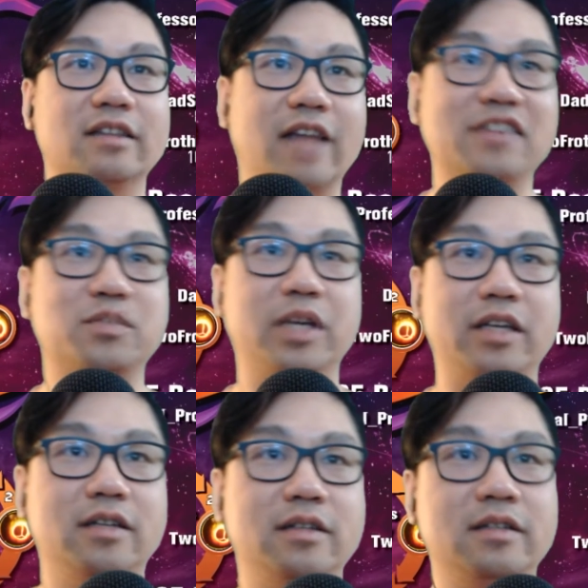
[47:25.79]
last
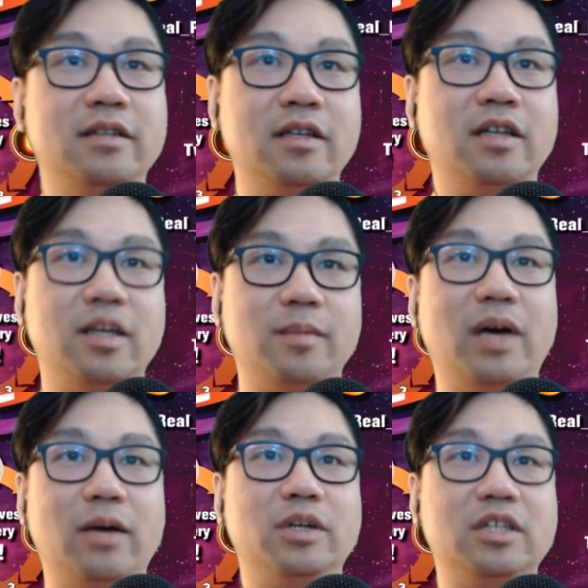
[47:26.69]
week
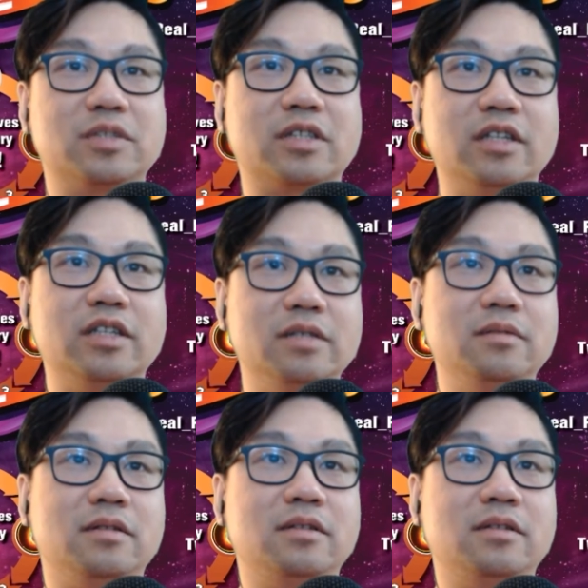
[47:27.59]
about what he was gonna do.